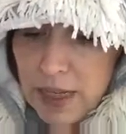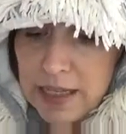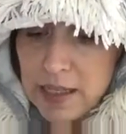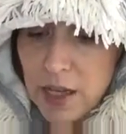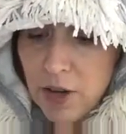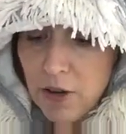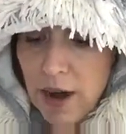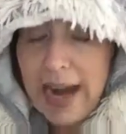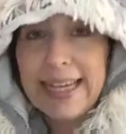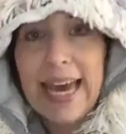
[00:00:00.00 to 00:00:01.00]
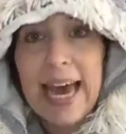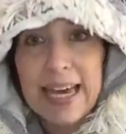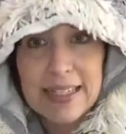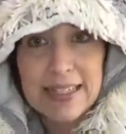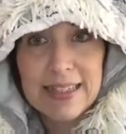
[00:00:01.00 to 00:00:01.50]
So I
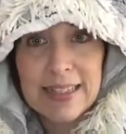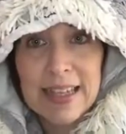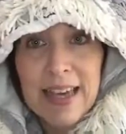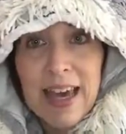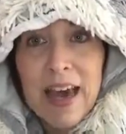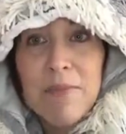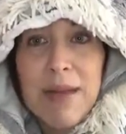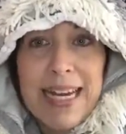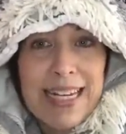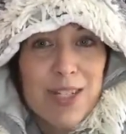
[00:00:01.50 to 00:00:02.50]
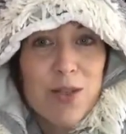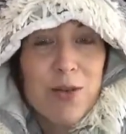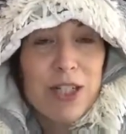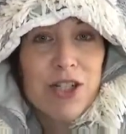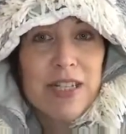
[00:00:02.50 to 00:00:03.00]
guess my next
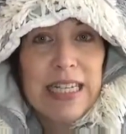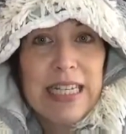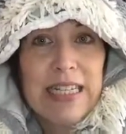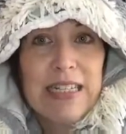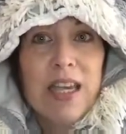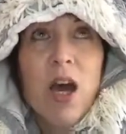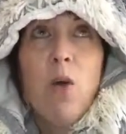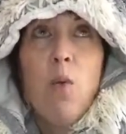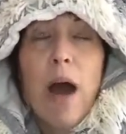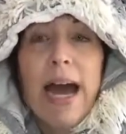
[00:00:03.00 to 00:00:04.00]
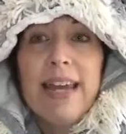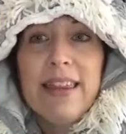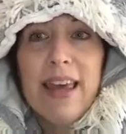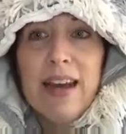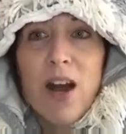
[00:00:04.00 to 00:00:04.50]
question is, why
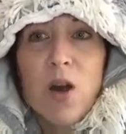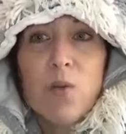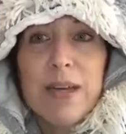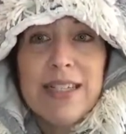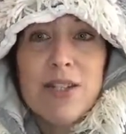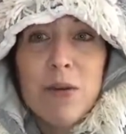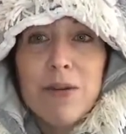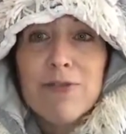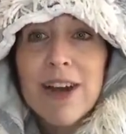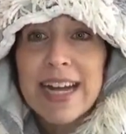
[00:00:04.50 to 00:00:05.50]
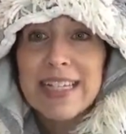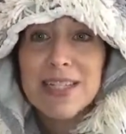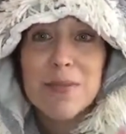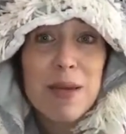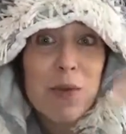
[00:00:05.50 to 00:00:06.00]
then are we so afraid
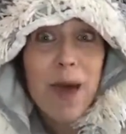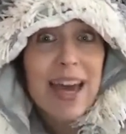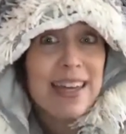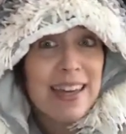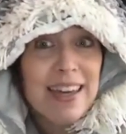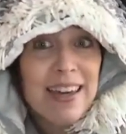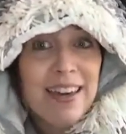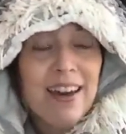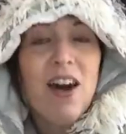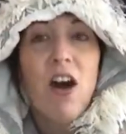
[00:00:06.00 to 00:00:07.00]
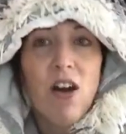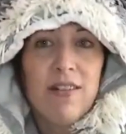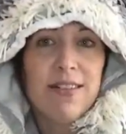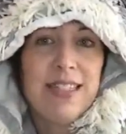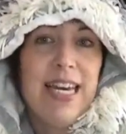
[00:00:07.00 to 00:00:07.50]
to be wacky all
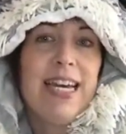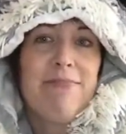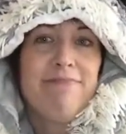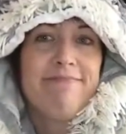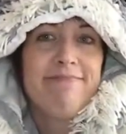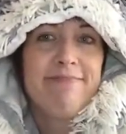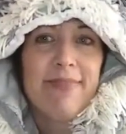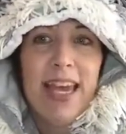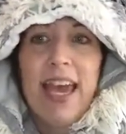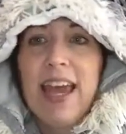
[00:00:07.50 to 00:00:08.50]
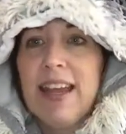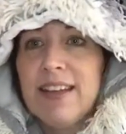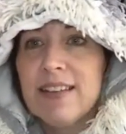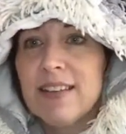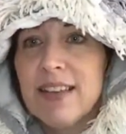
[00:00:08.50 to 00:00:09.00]
the time?
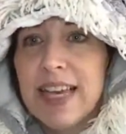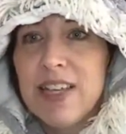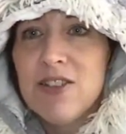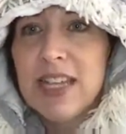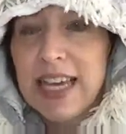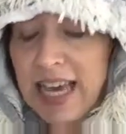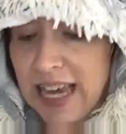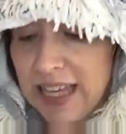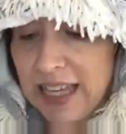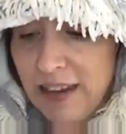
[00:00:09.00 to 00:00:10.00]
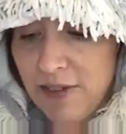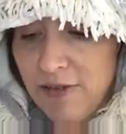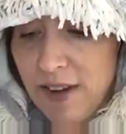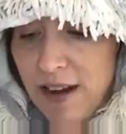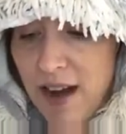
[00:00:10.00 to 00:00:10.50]
And like you said, Kathleen,
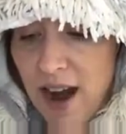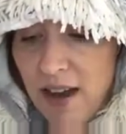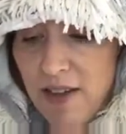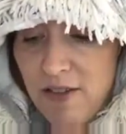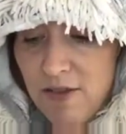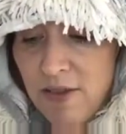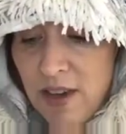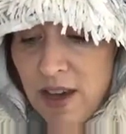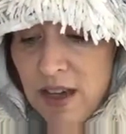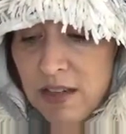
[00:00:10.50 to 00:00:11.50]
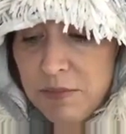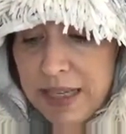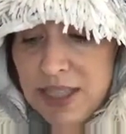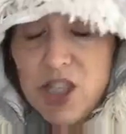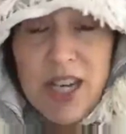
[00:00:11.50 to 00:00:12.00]
fear of
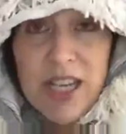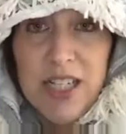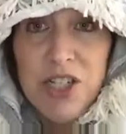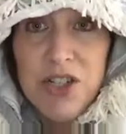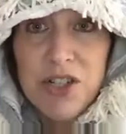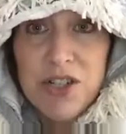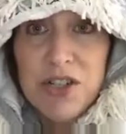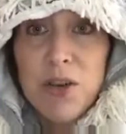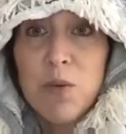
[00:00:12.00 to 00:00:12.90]
being judged.